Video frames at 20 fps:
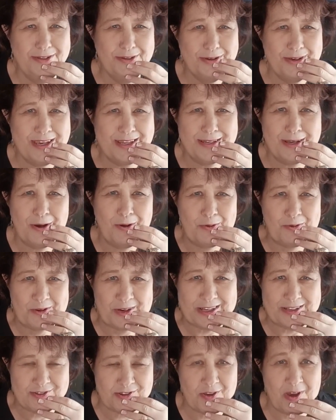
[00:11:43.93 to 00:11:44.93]
get
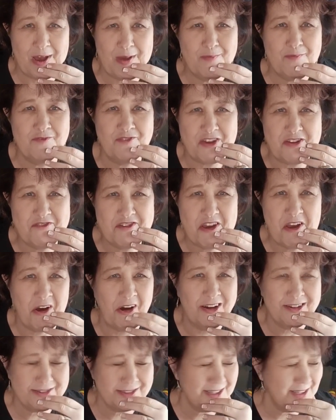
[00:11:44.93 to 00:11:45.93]
older. So I'm very
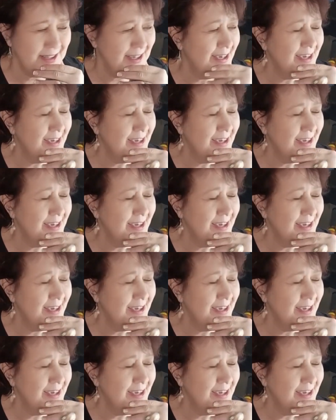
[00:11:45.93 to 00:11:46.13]
hot.